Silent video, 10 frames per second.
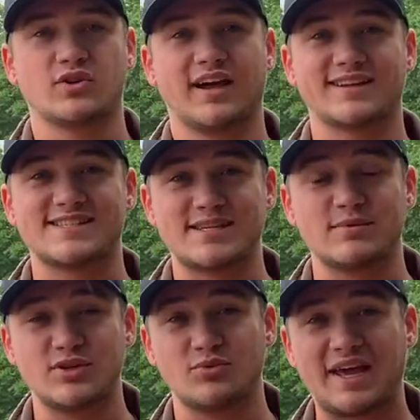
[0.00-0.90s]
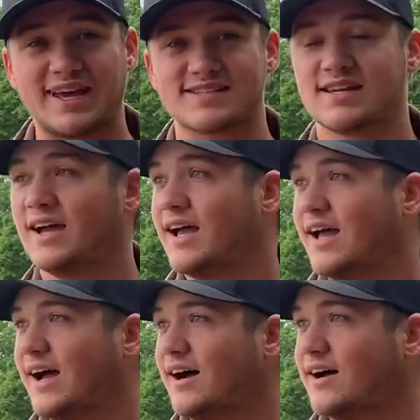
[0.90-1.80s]
you'd like to see me do next,
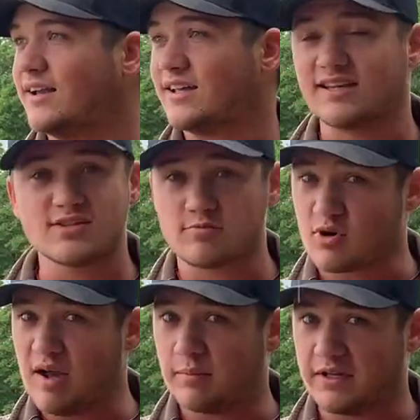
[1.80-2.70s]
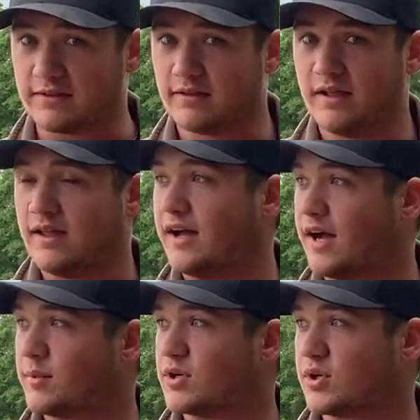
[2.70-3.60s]
and hit that subscribe button.
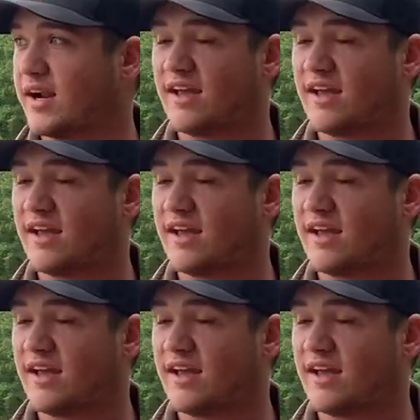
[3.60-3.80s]
I'm going to try to